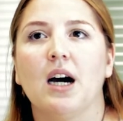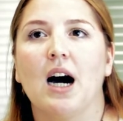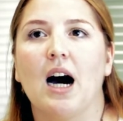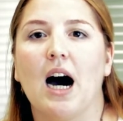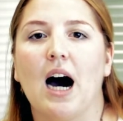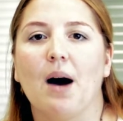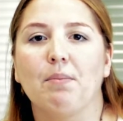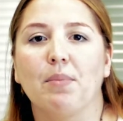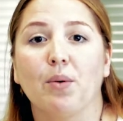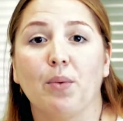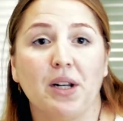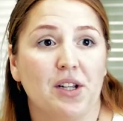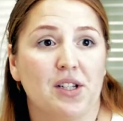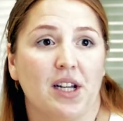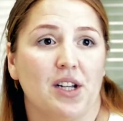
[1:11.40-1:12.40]
But when
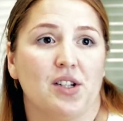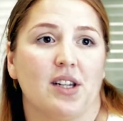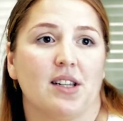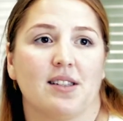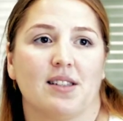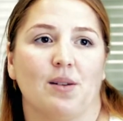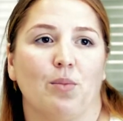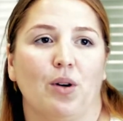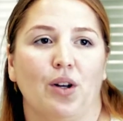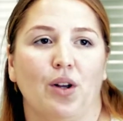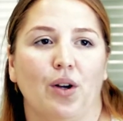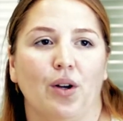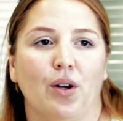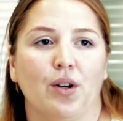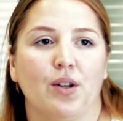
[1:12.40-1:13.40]
you're teaching someone
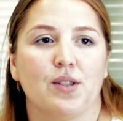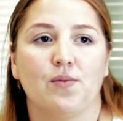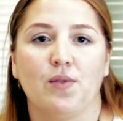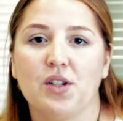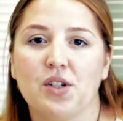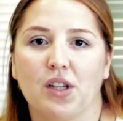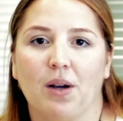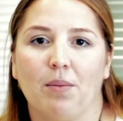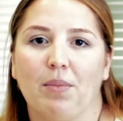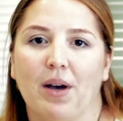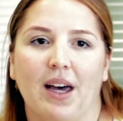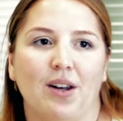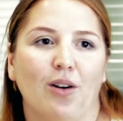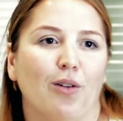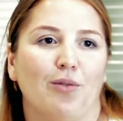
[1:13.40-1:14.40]
who's visually
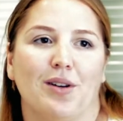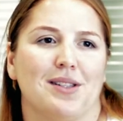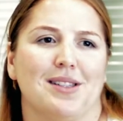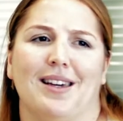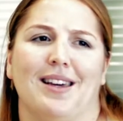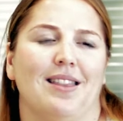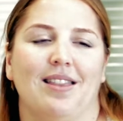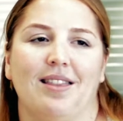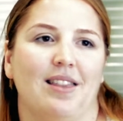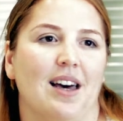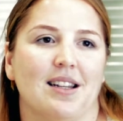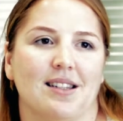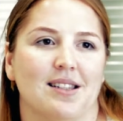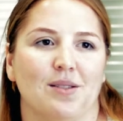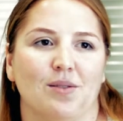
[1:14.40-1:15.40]
impaired, obviously that
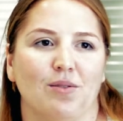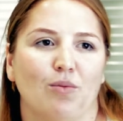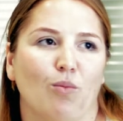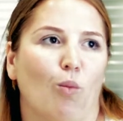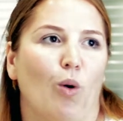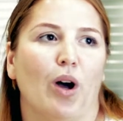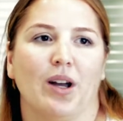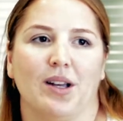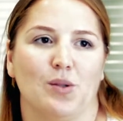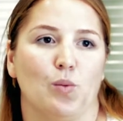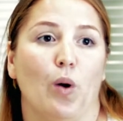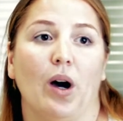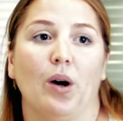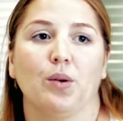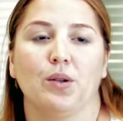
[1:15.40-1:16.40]
doesn't work as
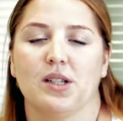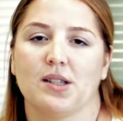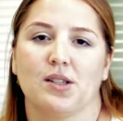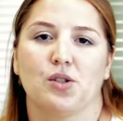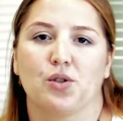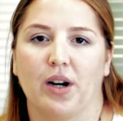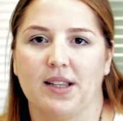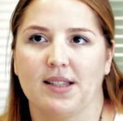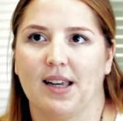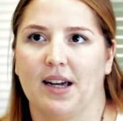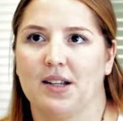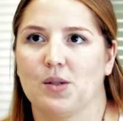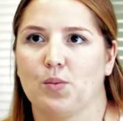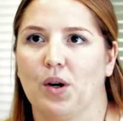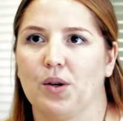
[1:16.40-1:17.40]
well and doesn't translate
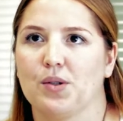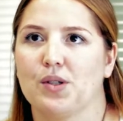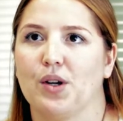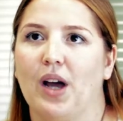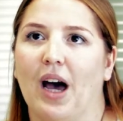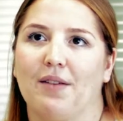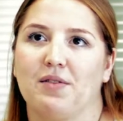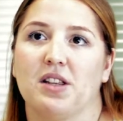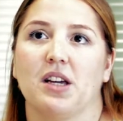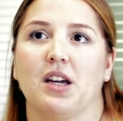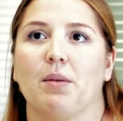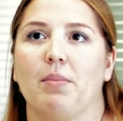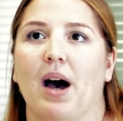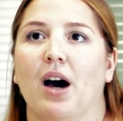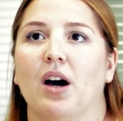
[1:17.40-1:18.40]
as well. So you have to think
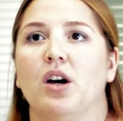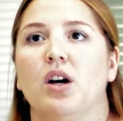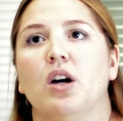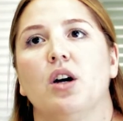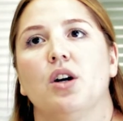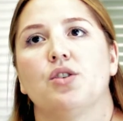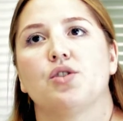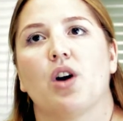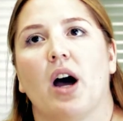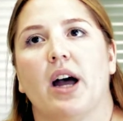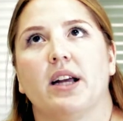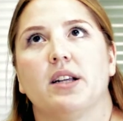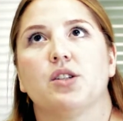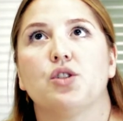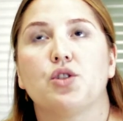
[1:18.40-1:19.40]
about
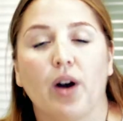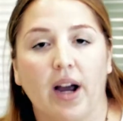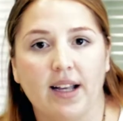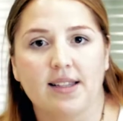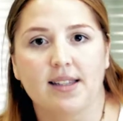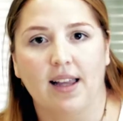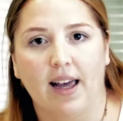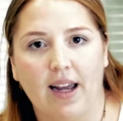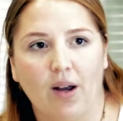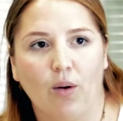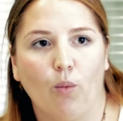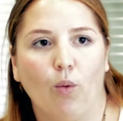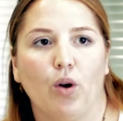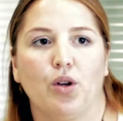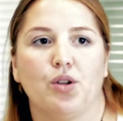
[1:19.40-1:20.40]
trying to translate
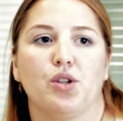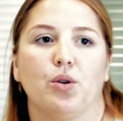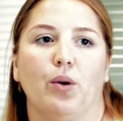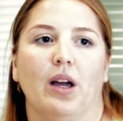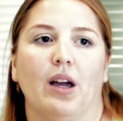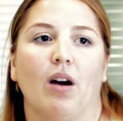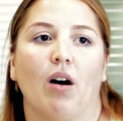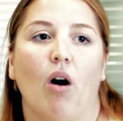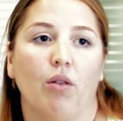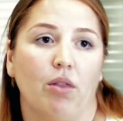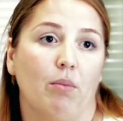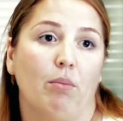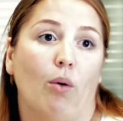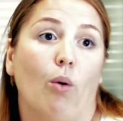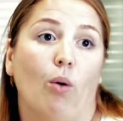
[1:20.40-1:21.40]
what you're doing on the
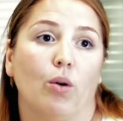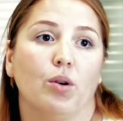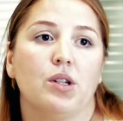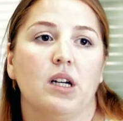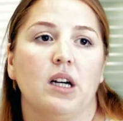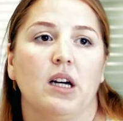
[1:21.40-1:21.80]
board